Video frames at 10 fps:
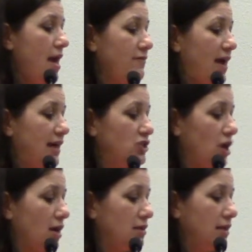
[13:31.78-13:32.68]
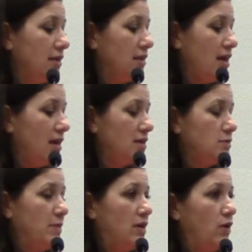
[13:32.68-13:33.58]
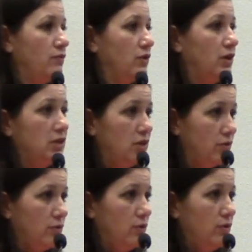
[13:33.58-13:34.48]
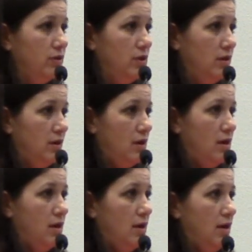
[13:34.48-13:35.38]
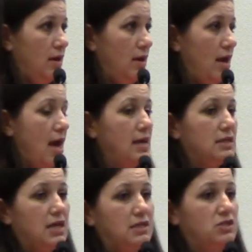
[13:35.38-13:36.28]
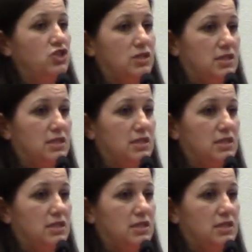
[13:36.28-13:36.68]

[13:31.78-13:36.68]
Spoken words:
have had chocolate that has been over a year old, and it tastes just the